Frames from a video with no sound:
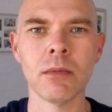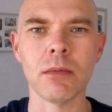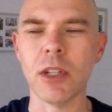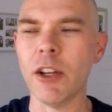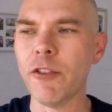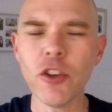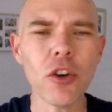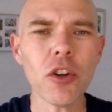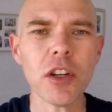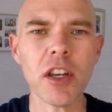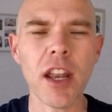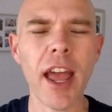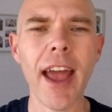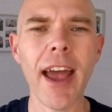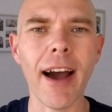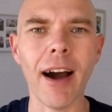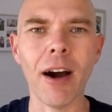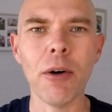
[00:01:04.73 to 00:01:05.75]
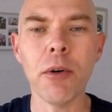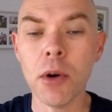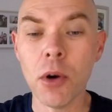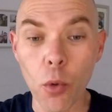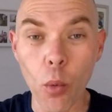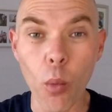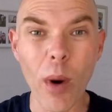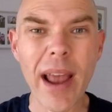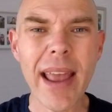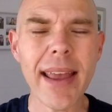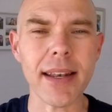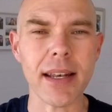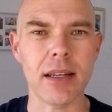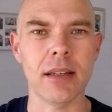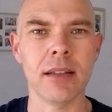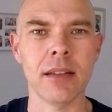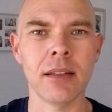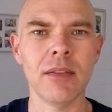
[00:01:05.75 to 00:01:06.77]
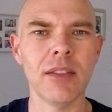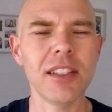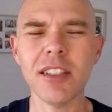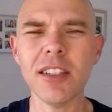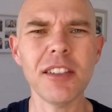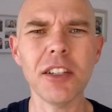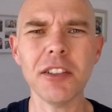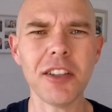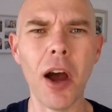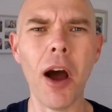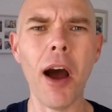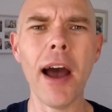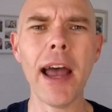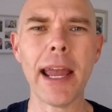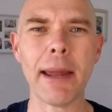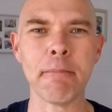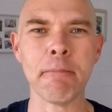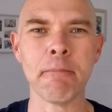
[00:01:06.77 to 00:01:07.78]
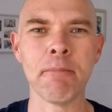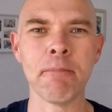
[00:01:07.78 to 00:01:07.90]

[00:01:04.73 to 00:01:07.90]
If not now, when? This is your time.